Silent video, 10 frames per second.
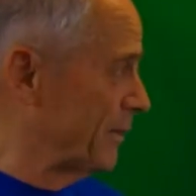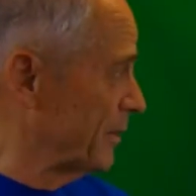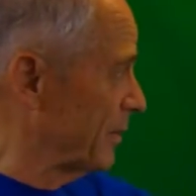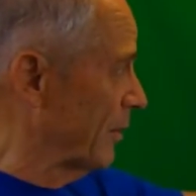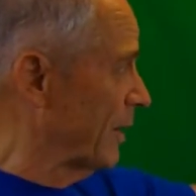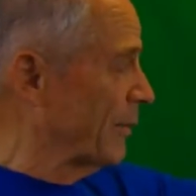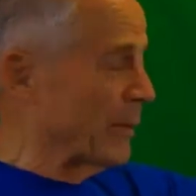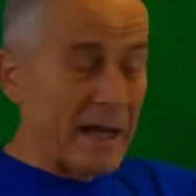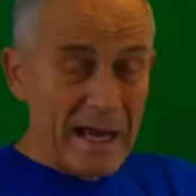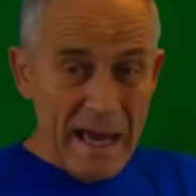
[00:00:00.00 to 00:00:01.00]
And so
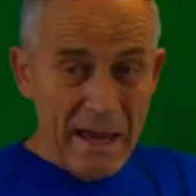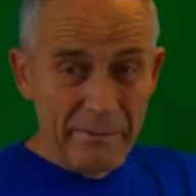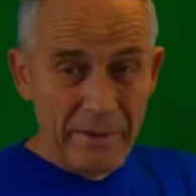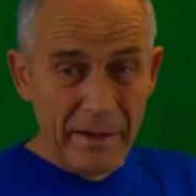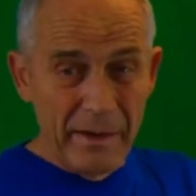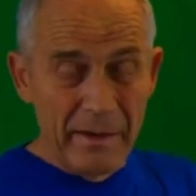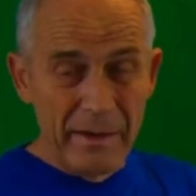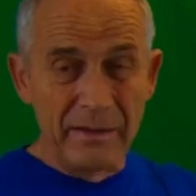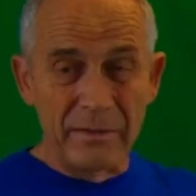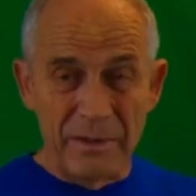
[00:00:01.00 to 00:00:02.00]
what I have here
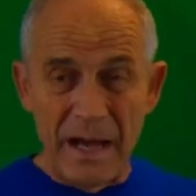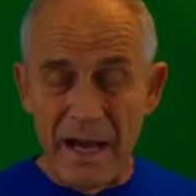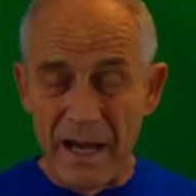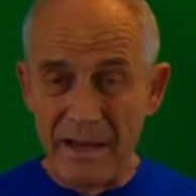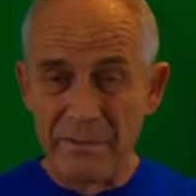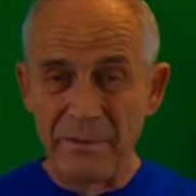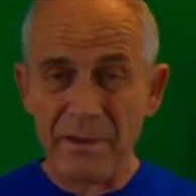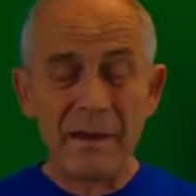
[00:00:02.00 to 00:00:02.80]
is 5